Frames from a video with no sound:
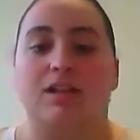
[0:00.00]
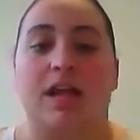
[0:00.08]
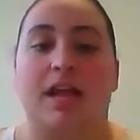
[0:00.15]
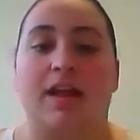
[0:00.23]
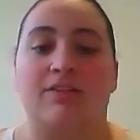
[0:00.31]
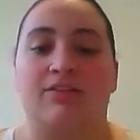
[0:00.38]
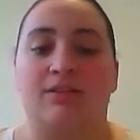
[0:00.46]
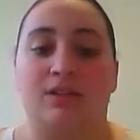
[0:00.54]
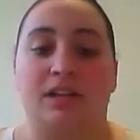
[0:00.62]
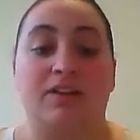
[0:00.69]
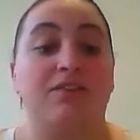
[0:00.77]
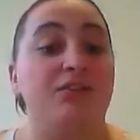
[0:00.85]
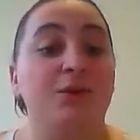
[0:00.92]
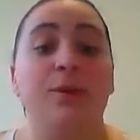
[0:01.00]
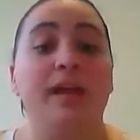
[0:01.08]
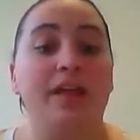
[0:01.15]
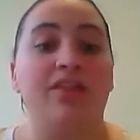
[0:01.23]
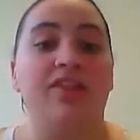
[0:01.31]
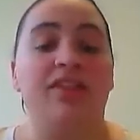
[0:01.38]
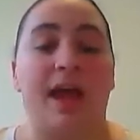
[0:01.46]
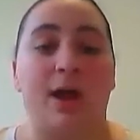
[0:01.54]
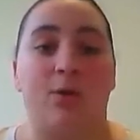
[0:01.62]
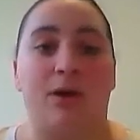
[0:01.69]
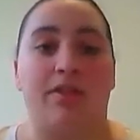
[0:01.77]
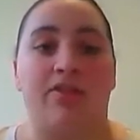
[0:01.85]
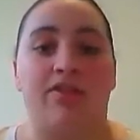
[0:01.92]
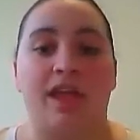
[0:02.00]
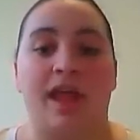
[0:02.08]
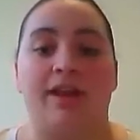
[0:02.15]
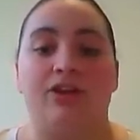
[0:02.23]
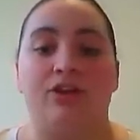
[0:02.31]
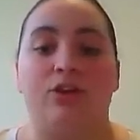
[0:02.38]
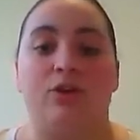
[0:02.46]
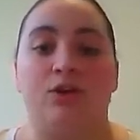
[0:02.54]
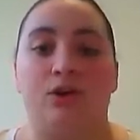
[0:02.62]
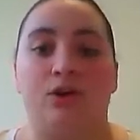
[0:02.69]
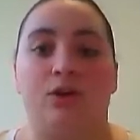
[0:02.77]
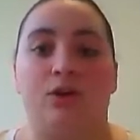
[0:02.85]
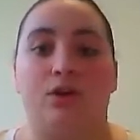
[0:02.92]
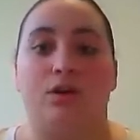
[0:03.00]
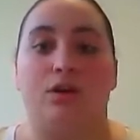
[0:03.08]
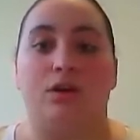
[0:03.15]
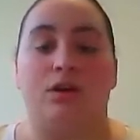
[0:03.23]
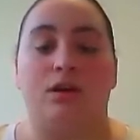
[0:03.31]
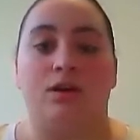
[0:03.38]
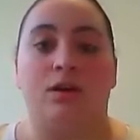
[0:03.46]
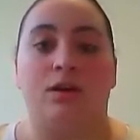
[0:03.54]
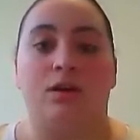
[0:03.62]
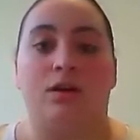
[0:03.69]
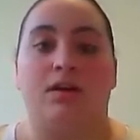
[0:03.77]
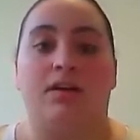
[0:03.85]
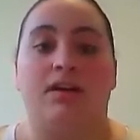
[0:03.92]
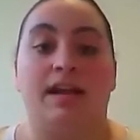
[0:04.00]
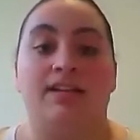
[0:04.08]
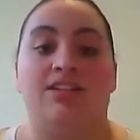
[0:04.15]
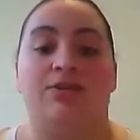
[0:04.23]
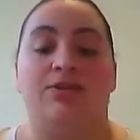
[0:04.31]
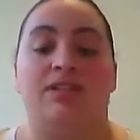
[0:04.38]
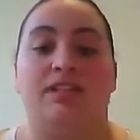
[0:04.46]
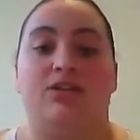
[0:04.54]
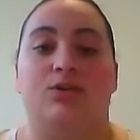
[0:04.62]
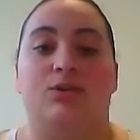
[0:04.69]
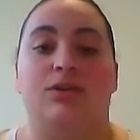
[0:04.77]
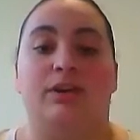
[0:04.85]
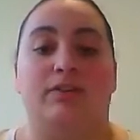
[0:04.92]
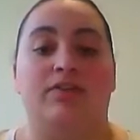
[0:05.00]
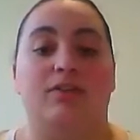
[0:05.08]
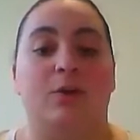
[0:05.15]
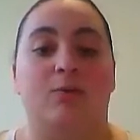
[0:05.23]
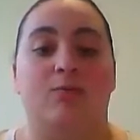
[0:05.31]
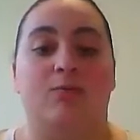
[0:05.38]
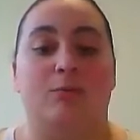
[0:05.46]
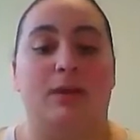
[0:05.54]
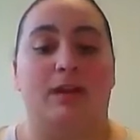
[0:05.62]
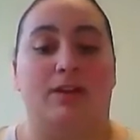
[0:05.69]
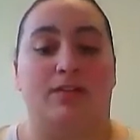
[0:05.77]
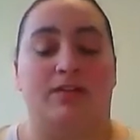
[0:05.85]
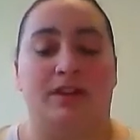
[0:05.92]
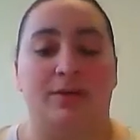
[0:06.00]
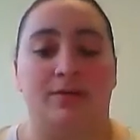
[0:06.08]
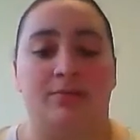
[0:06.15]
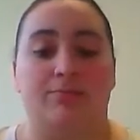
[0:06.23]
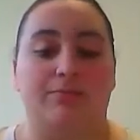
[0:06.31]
If you get that one, then you'll get to schedule your phone interview.